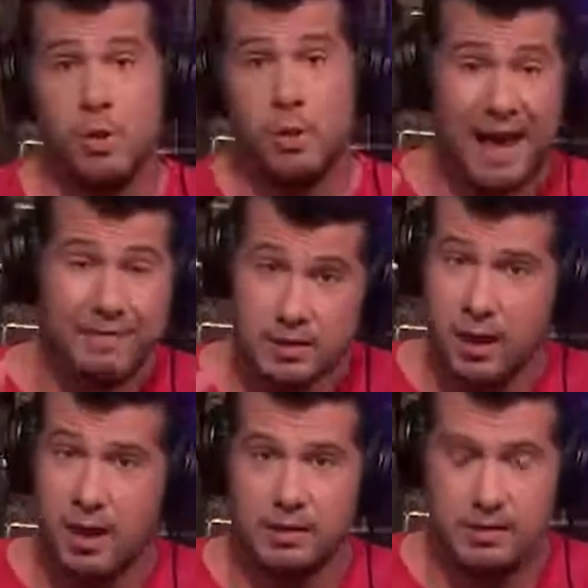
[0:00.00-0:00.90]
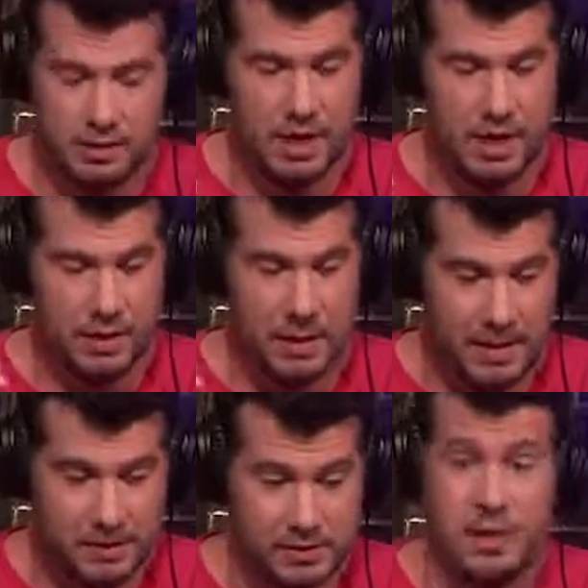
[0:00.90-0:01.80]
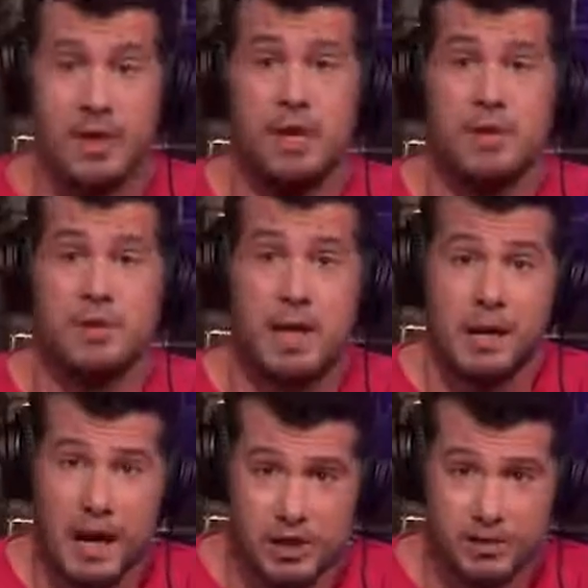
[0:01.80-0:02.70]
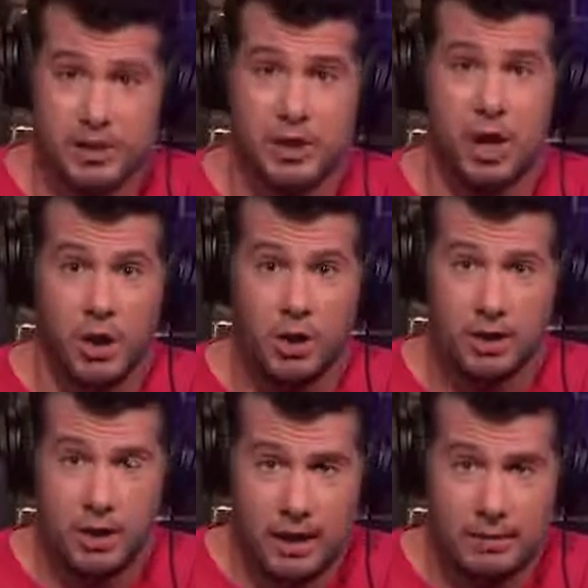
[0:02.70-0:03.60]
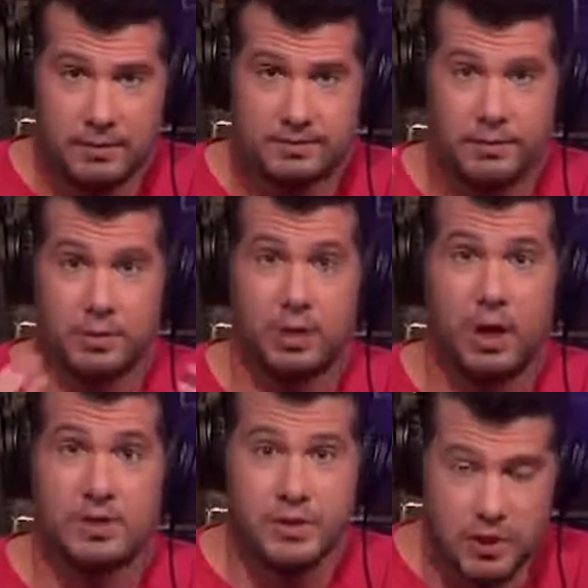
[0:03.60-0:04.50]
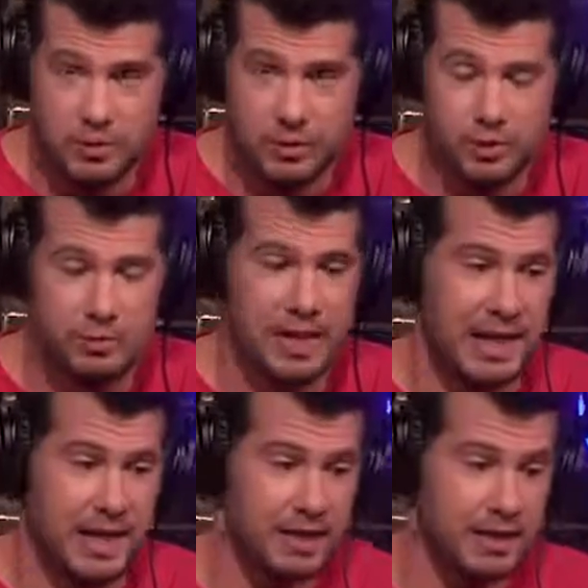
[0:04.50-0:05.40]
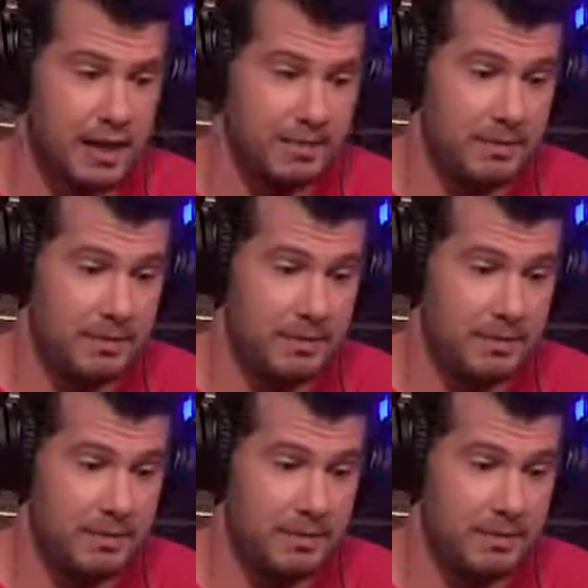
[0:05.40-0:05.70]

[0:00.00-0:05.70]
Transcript: So we have to talk about this. It's been a controversy all across the YouTubes, and